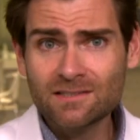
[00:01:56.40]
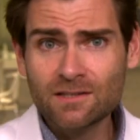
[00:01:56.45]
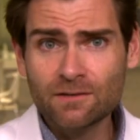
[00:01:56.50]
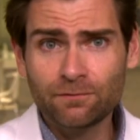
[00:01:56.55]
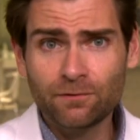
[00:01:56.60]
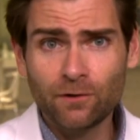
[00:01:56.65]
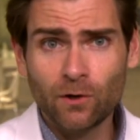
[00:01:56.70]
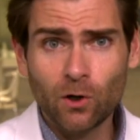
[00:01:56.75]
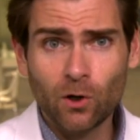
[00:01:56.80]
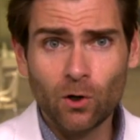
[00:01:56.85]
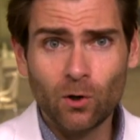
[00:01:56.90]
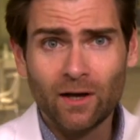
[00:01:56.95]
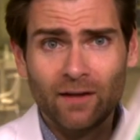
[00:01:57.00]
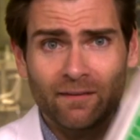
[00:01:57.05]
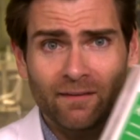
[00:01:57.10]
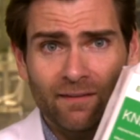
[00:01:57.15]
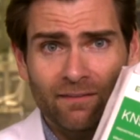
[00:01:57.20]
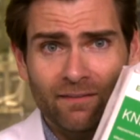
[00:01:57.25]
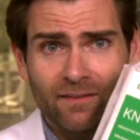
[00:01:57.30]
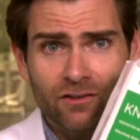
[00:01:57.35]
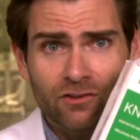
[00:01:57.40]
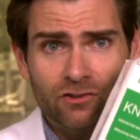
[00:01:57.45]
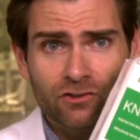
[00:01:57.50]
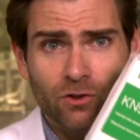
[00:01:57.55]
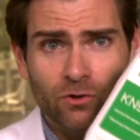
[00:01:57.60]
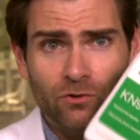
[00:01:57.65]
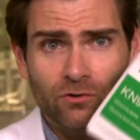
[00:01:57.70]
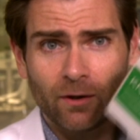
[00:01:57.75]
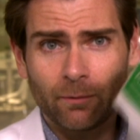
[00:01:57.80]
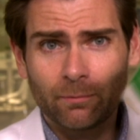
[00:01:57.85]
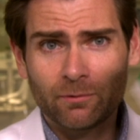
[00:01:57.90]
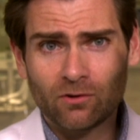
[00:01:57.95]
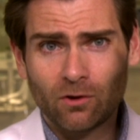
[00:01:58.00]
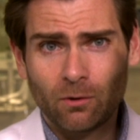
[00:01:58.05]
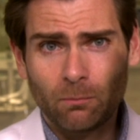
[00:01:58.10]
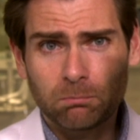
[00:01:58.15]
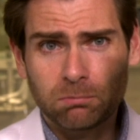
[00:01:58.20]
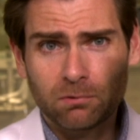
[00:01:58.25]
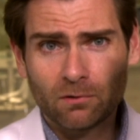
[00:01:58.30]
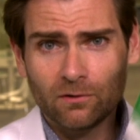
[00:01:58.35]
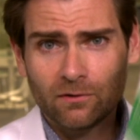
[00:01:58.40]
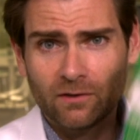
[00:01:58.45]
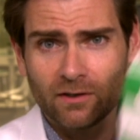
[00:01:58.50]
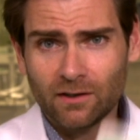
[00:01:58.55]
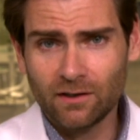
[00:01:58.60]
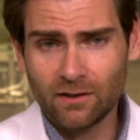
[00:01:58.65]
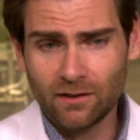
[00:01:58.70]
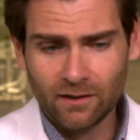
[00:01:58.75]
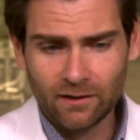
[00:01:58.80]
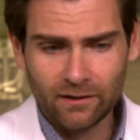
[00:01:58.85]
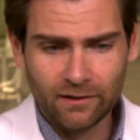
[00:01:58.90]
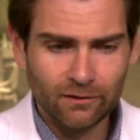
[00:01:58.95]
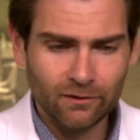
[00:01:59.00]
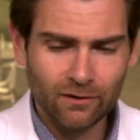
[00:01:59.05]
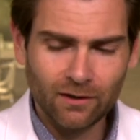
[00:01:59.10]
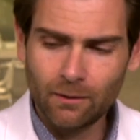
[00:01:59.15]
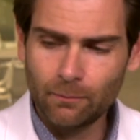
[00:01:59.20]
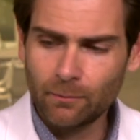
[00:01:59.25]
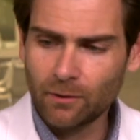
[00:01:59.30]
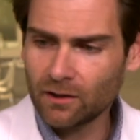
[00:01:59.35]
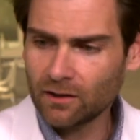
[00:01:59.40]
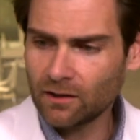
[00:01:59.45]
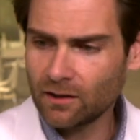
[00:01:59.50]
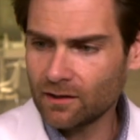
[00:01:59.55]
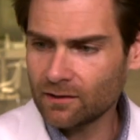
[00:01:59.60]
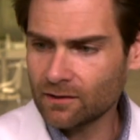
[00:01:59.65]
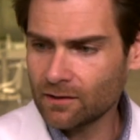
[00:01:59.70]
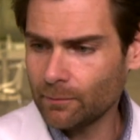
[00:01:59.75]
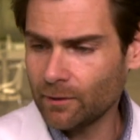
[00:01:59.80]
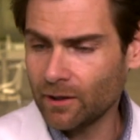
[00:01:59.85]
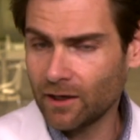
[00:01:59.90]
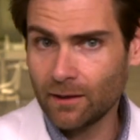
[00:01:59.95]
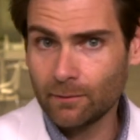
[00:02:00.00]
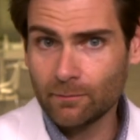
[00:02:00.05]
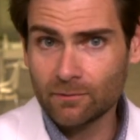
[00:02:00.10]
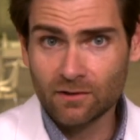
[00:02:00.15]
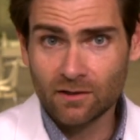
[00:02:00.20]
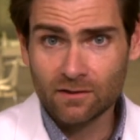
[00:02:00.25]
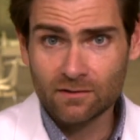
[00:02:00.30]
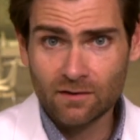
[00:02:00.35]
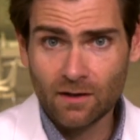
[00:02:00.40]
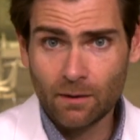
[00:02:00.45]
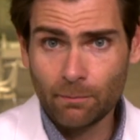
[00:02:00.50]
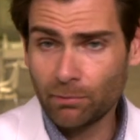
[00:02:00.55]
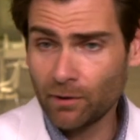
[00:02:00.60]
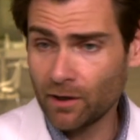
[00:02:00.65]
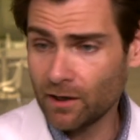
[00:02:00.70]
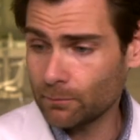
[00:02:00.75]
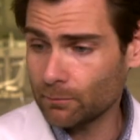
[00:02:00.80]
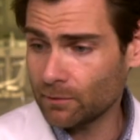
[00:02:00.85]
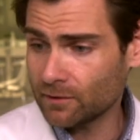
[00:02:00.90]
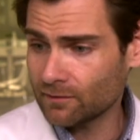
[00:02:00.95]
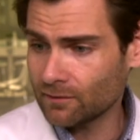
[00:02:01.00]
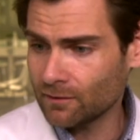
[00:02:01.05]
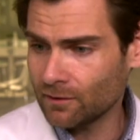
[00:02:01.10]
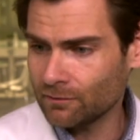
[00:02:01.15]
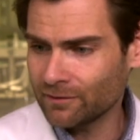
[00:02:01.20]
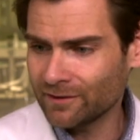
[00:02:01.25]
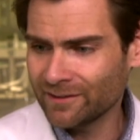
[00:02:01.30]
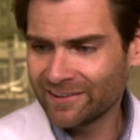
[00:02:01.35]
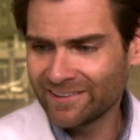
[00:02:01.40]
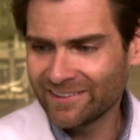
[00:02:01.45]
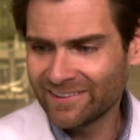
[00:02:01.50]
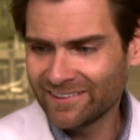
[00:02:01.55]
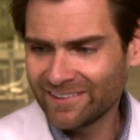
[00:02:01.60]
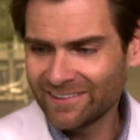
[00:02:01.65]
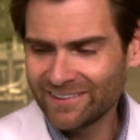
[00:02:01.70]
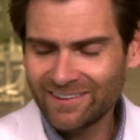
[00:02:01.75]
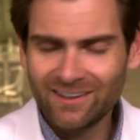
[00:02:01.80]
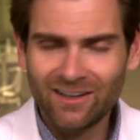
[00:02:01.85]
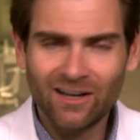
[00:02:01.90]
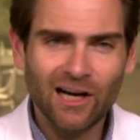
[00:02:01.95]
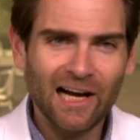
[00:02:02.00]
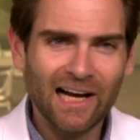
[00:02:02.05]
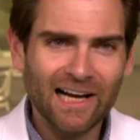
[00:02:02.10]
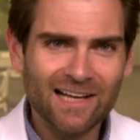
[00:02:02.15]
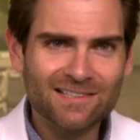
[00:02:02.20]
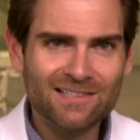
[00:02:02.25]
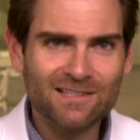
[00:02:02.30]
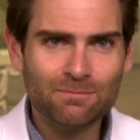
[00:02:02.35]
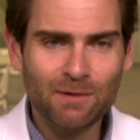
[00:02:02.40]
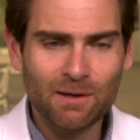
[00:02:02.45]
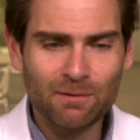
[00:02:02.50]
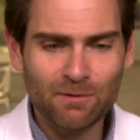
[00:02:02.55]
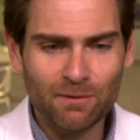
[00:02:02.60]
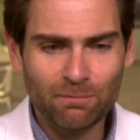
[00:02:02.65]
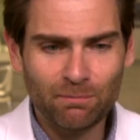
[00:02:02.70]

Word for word: the photo, and then this shows up. It's all broken and hanging out. Come on, God. Come on, Amazon. Stop breaking my stuff. Uh, I guess it's maybe the